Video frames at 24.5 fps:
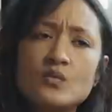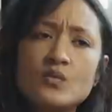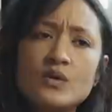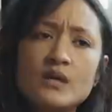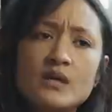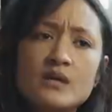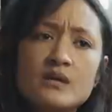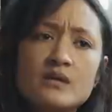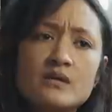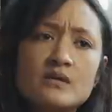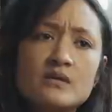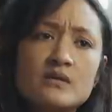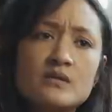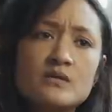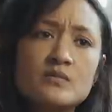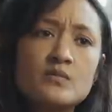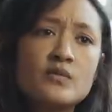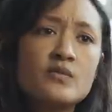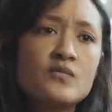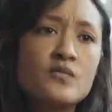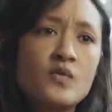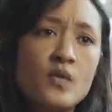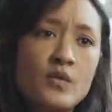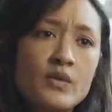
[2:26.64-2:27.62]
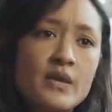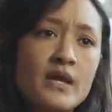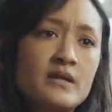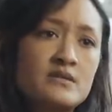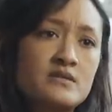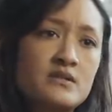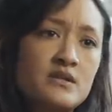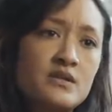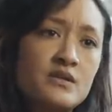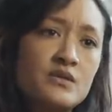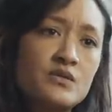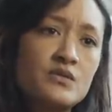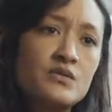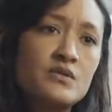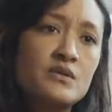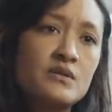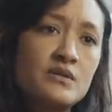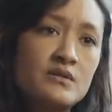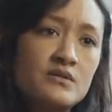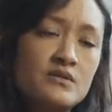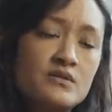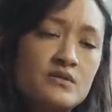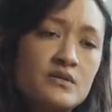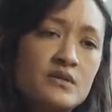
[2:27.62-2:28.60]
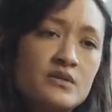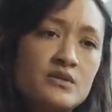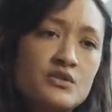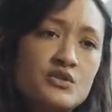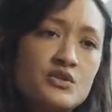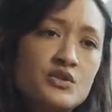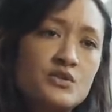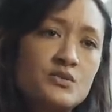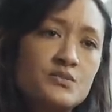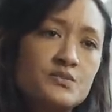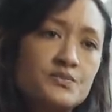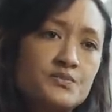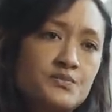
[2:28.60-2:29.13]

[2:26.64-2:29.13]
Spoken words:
a week before we execute and shoot.